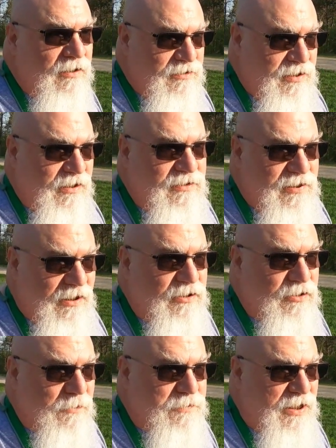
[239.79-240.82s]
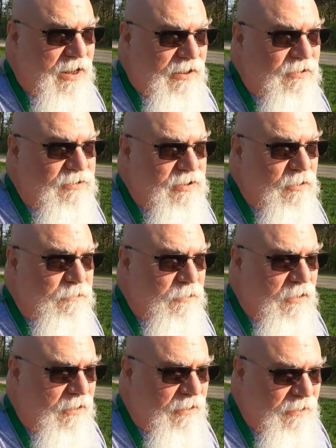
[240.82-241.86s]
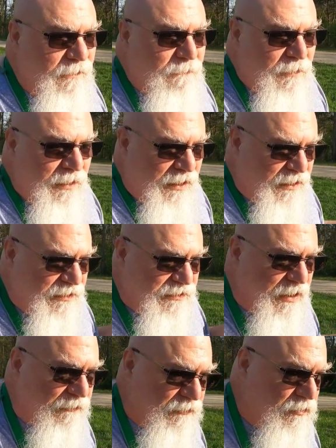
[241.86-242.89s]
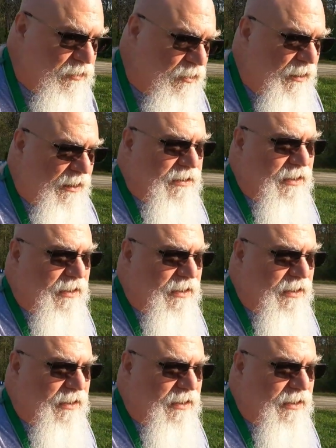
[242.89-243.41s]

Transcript: 16 trips out here so far? And this afternoon,